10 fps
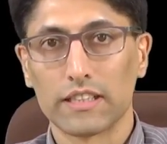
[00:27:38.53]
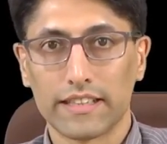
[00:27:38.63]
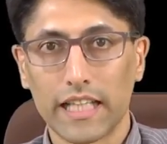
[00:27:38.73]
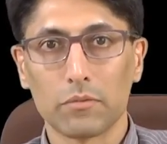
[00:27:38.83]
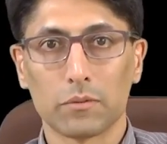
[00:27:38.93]

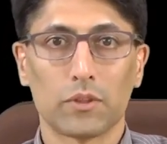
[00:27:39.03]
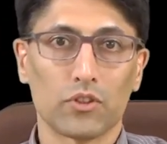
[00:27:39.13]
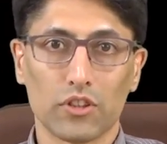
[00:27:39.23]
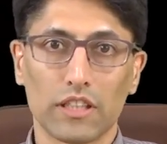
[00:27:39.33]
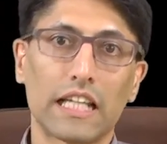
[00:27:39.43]
disabled
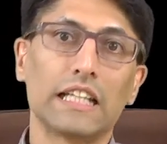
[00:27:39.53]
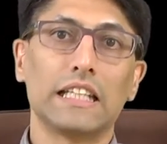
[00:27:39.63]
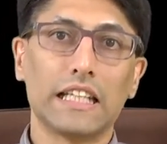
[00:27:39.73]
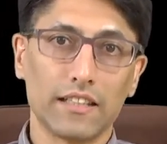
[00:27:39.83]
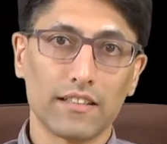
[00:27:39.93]
person than
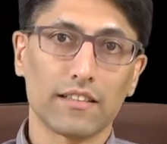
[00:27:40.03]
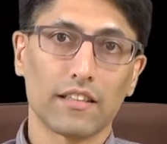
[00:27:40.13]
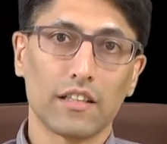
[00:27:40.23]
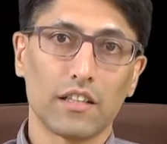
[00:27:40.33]
it is